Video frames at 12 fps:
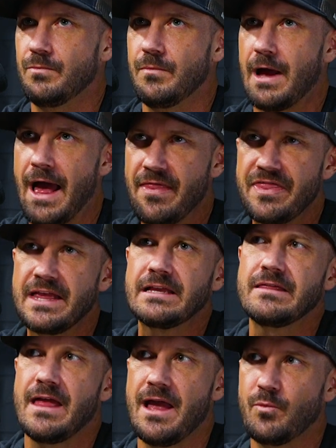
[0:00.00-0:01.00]
I think
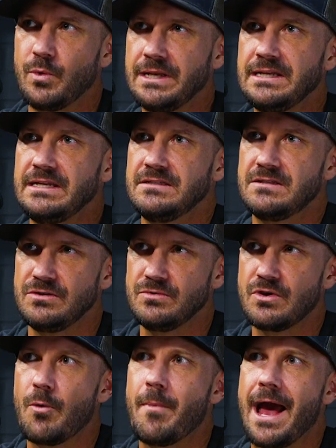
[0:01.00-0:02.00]
that we need to
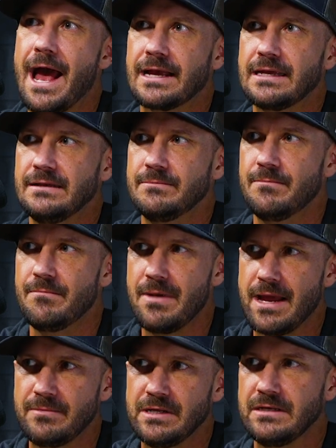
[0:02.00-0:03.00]
go back and
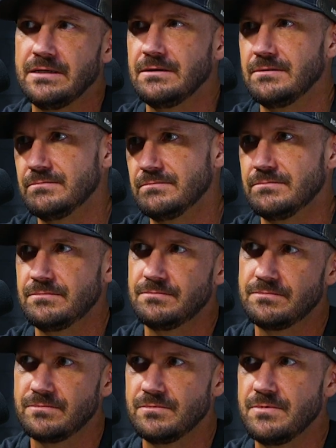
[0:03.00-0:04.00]
maybe
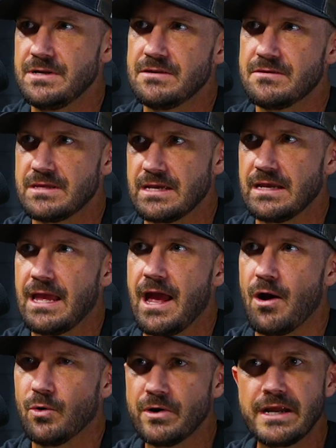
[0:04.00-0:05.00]
rethink how
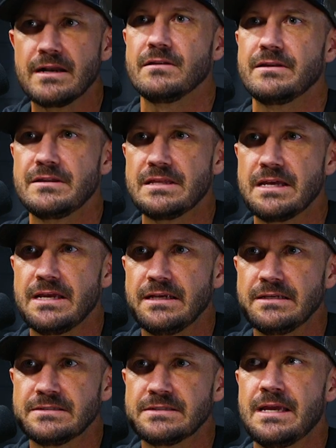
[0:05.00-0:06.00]
we're handling
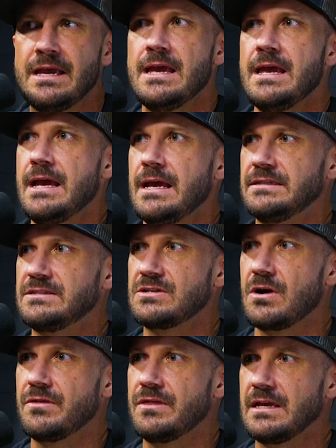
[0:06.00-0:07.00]
things and
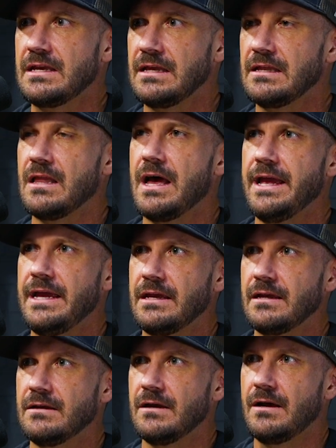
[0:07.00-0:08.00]
start thinking like,
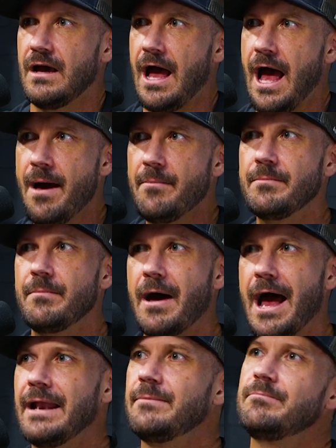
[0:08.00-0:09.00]
I'm
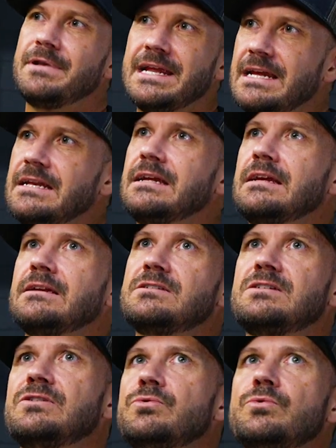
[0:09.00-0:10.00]
needing
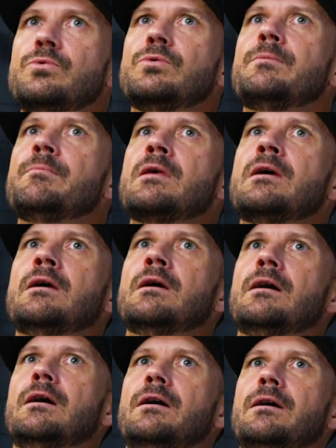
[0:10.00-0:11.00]
to
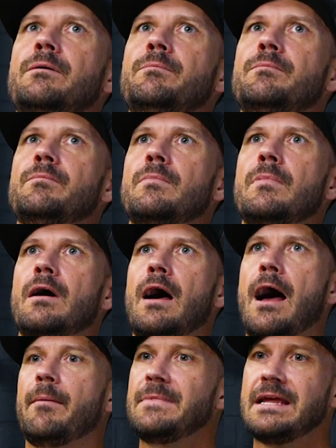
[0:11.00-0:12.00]

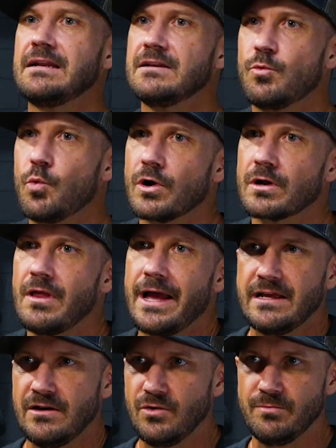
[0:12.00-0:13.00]
work like
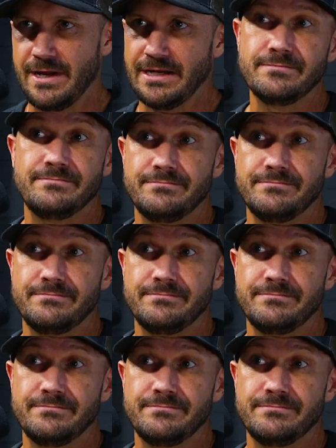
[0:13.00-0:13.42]
an old man.